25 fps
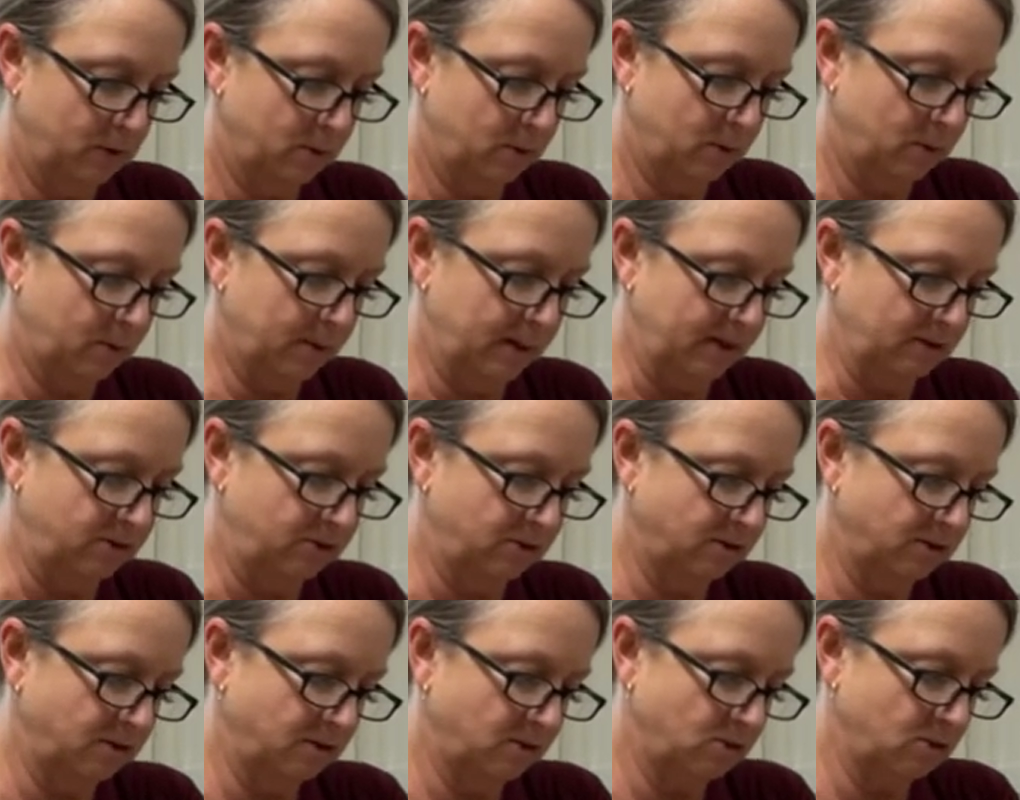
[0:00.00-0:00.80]
When they
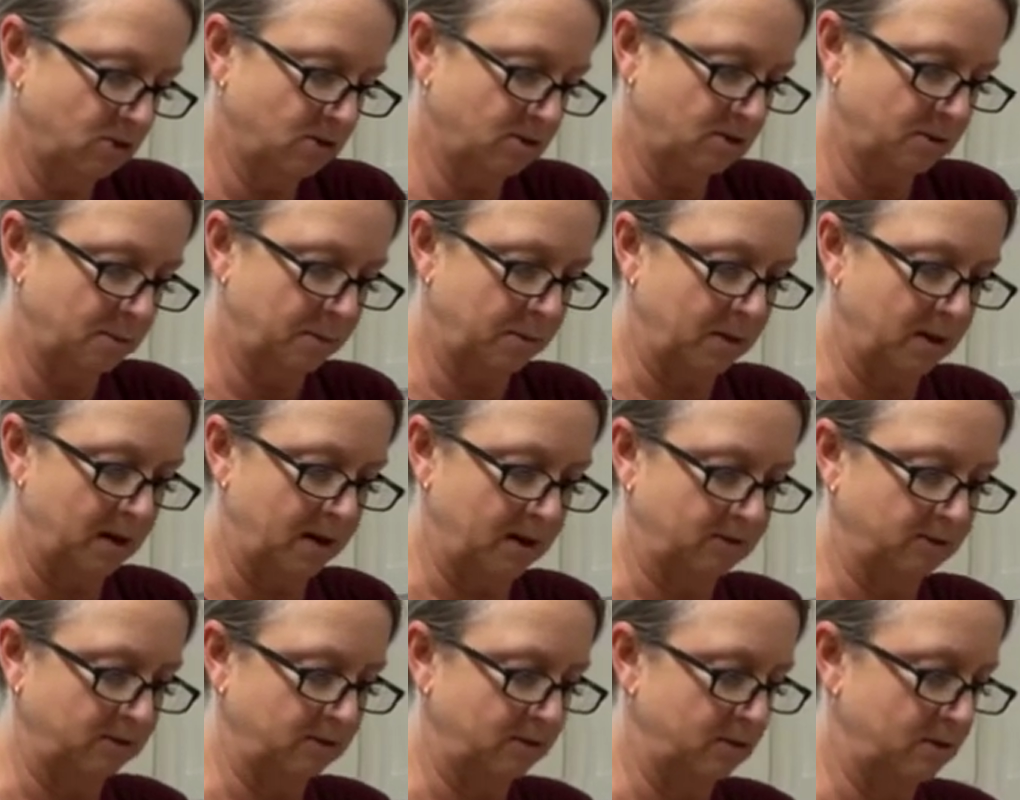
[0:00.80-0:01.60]
just start to
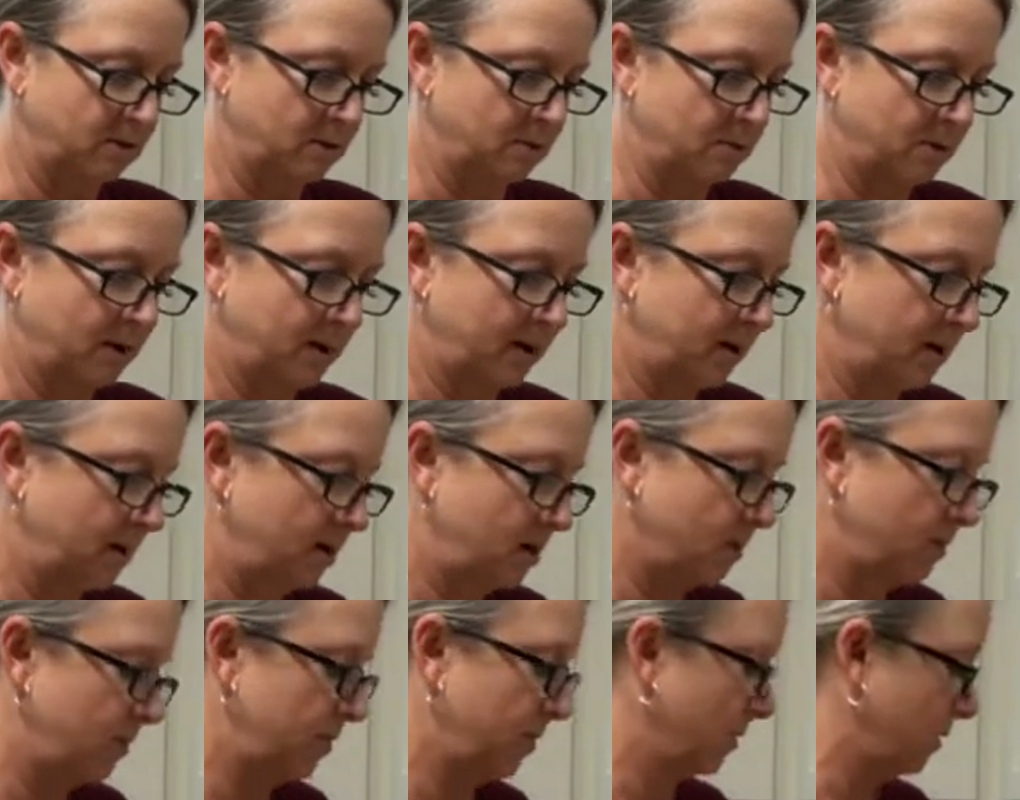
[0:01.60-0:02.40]
blush, then they're ready to
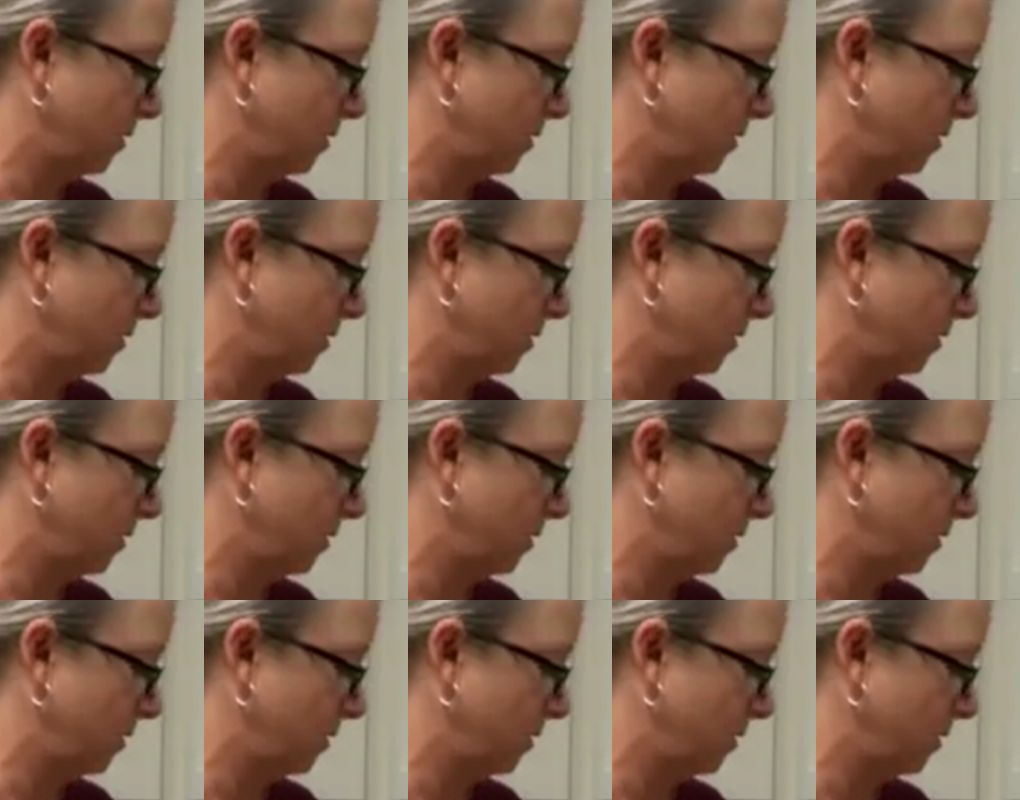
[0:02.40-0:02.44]
go in the